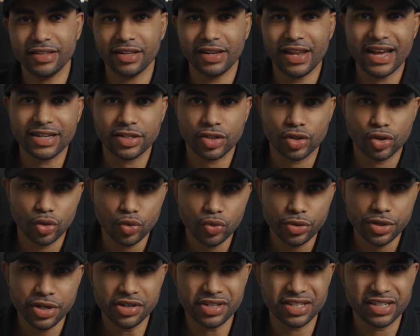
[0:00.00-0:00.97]
In the last
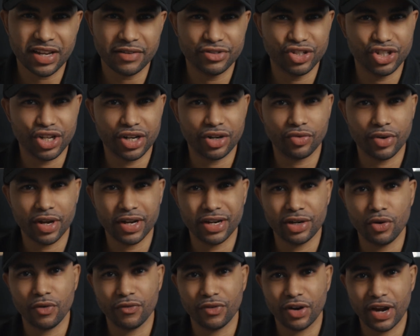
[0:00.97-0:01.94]
2 years, I've
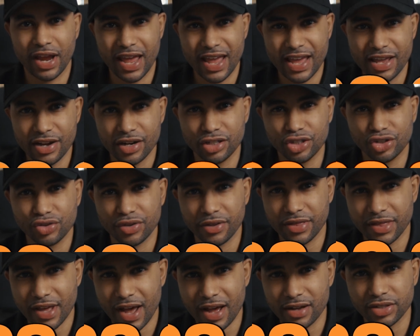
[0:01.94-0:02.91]
generated over
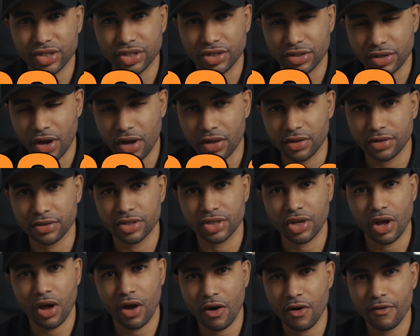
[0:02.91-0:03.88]

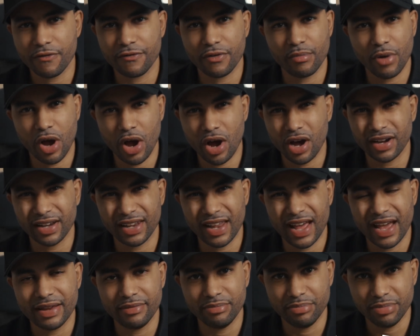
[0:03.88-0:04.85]
$800,000, all from
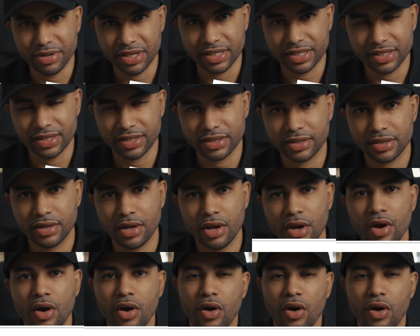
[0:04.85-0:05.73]
online business,